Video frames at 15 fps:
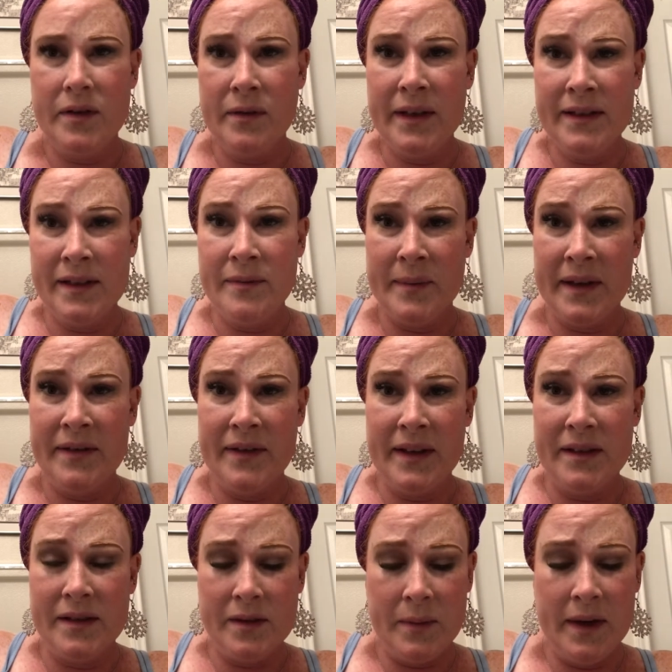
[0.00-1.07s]
The rest of my
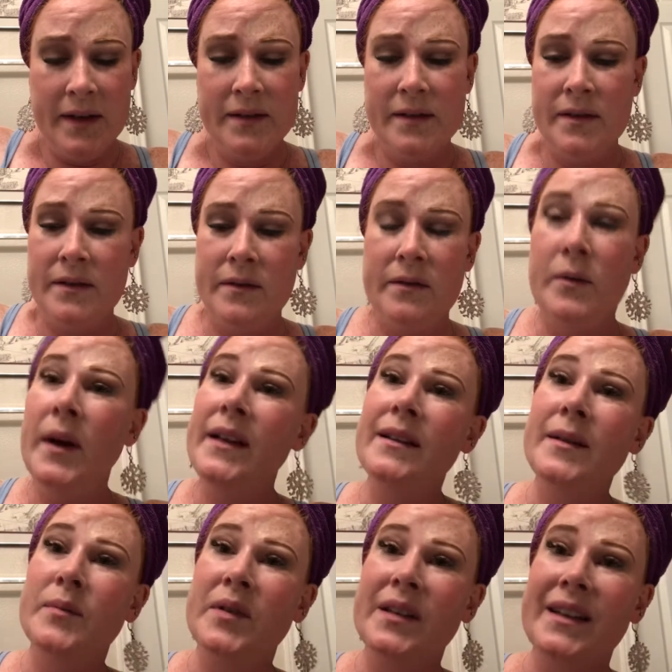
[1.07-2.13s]
face sweats, quite
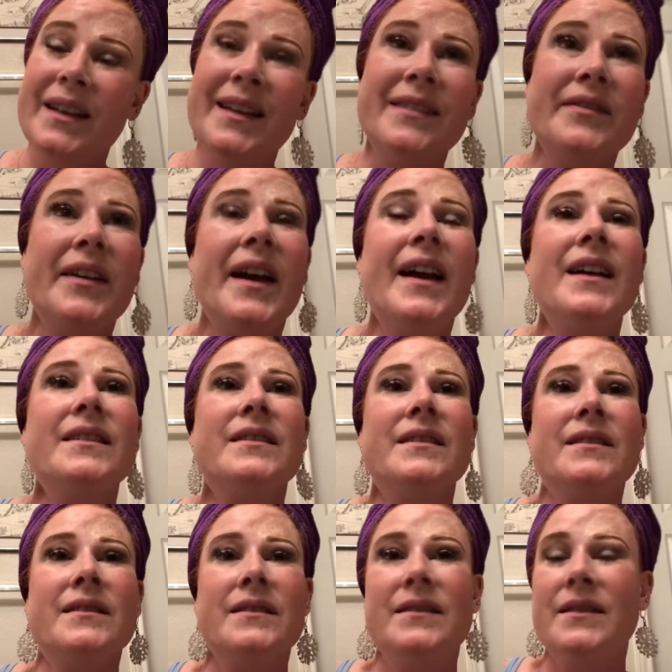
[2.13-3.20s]
liberally, in fact.
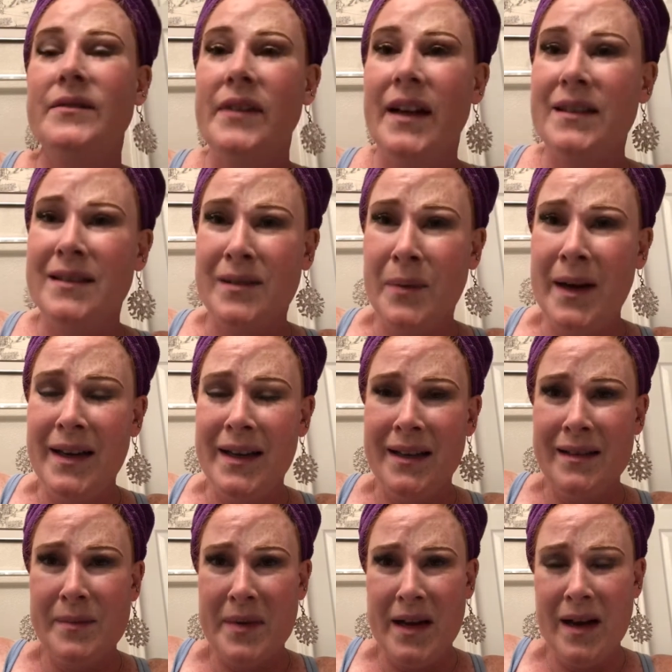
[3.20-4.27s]
In fact, sweating
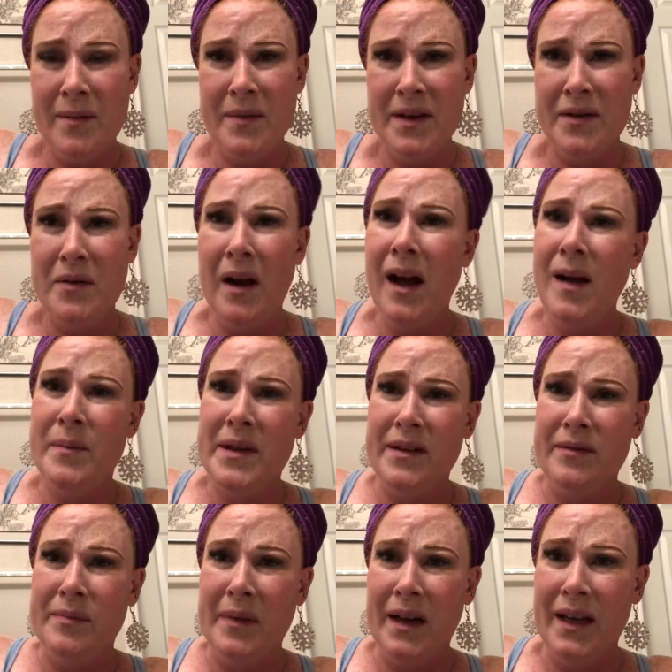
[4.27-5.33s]
has become a new hobby
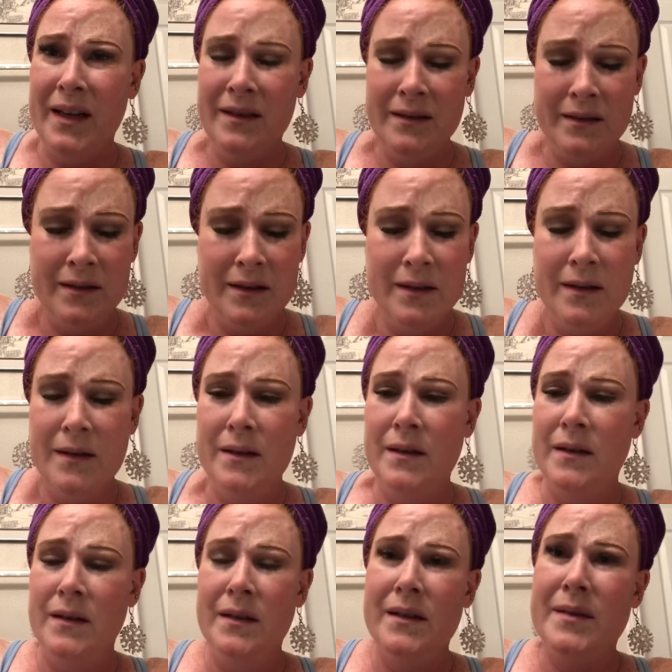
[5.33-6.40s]
of mine.
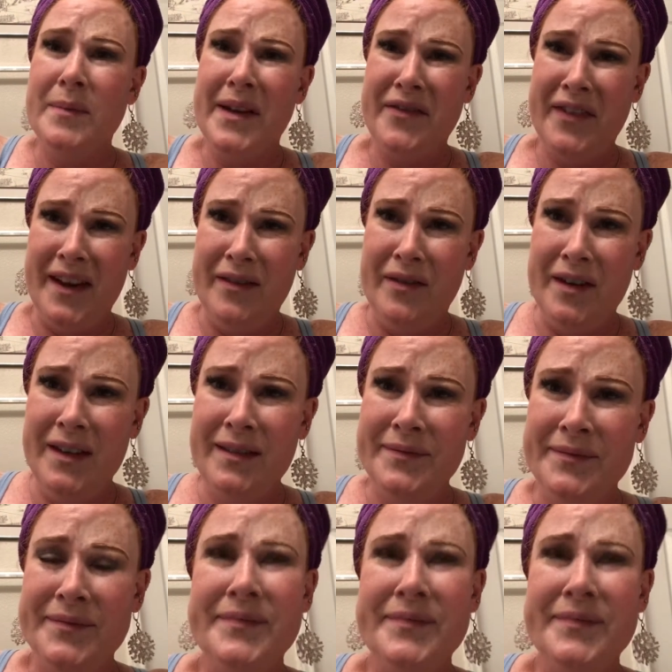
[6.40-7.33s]
It's my favorite.